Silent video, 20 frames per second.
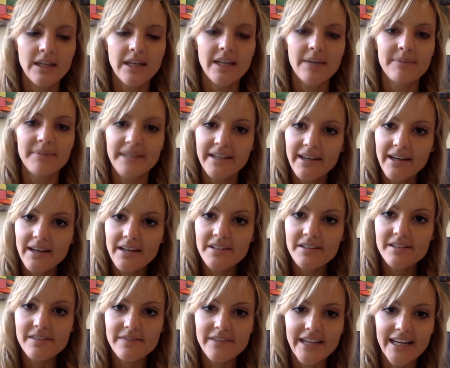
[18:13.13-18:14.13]
And
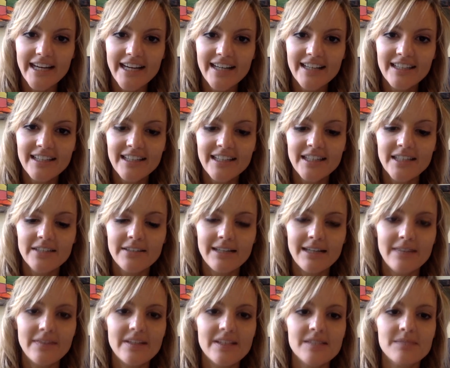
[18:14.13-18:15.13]
because of that, you
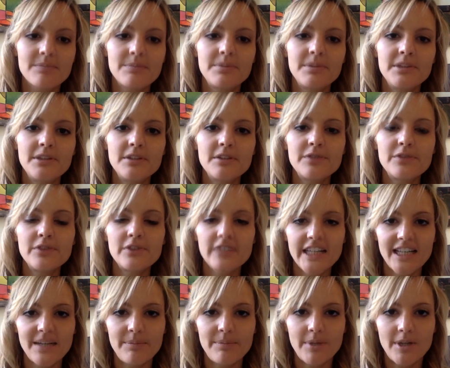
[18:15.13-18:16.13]
have this beautiful
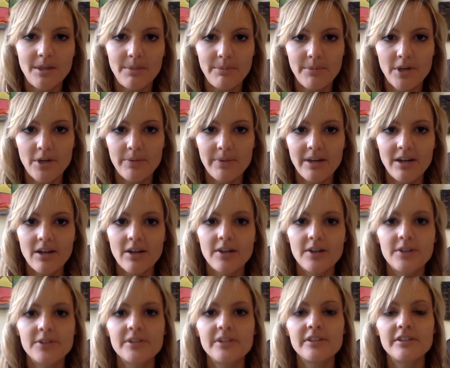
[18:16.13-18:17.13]
light bulb moment
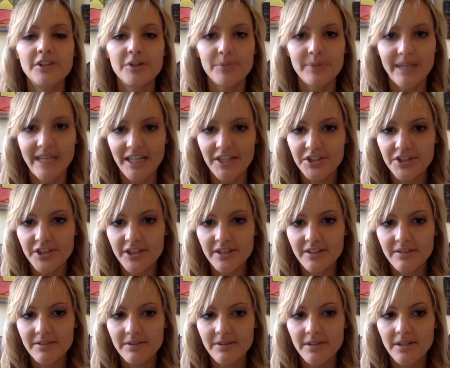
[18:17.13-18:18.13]
called
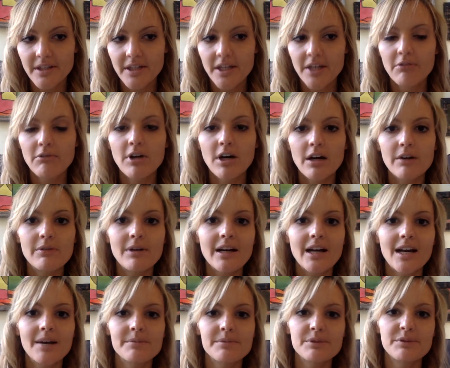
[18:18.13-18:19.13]
illumination. Well, what
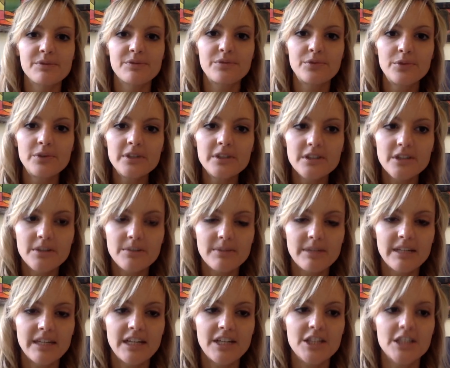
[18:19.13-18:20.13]
comes before
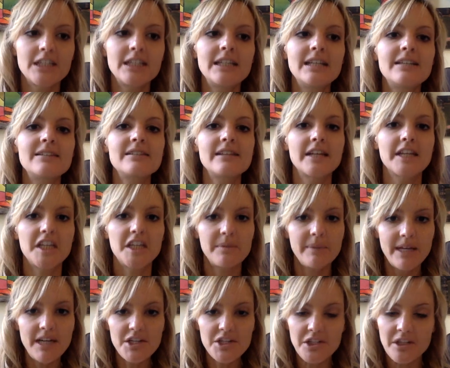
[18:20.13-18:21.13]
illumination is
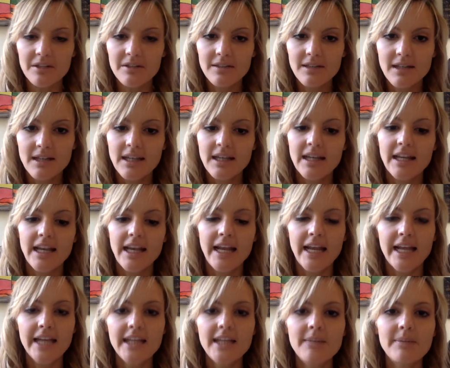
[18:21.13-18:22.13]
incubation. And
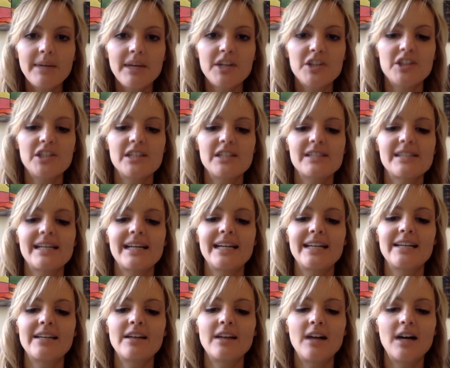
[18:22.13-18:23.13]
incubation is that
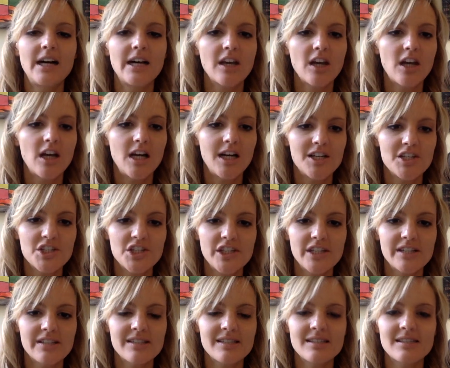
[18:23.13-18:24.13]

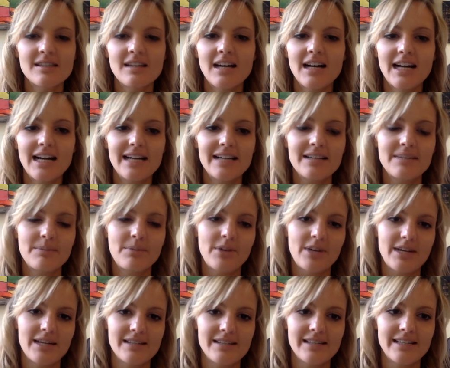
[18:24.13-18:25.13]
non-conscious thought
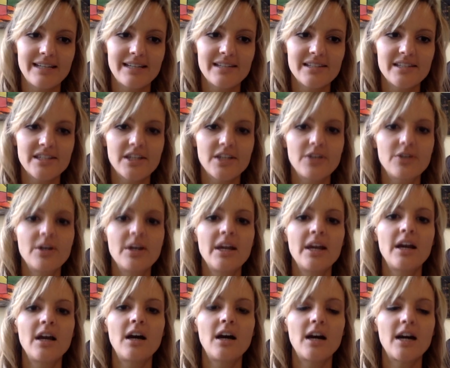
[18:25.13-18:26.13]
process. So
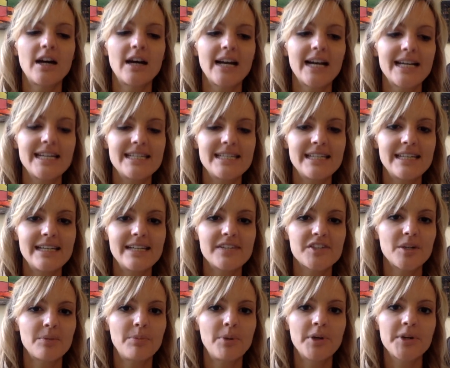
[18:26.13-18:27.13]
our ideas
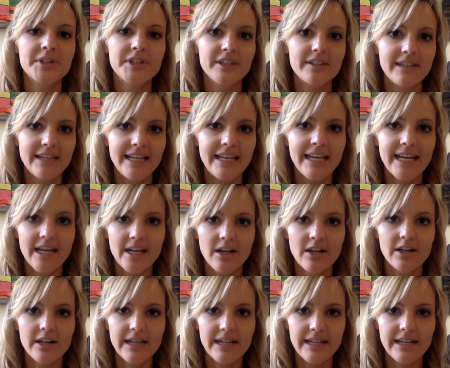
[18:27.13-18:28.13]
are percolating in
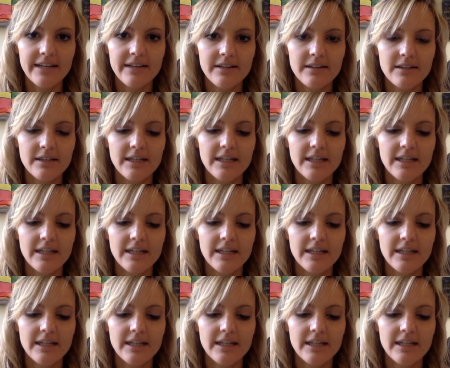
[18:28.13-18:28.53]
our head.